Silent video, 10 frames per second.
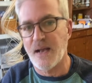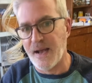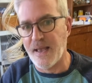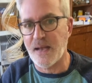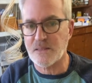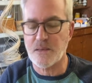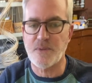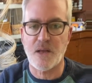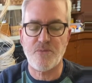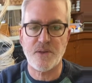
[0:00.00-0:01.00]
I add some of
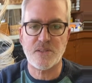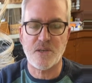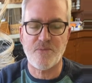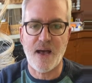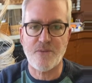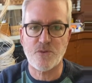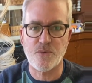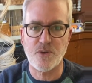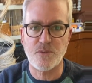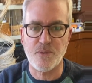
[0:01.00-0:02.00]
that fixative
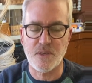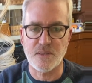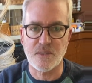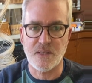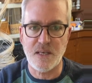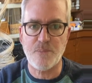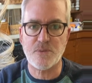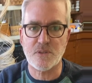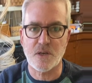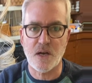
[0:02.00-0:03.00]
afterwards because it
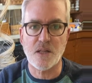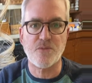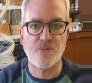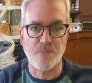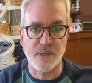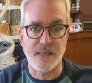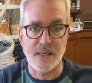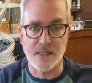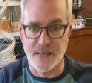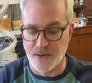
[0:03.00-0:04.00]
keeps the color from
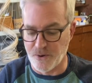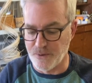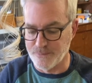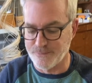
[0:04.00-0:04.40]
bleeding later.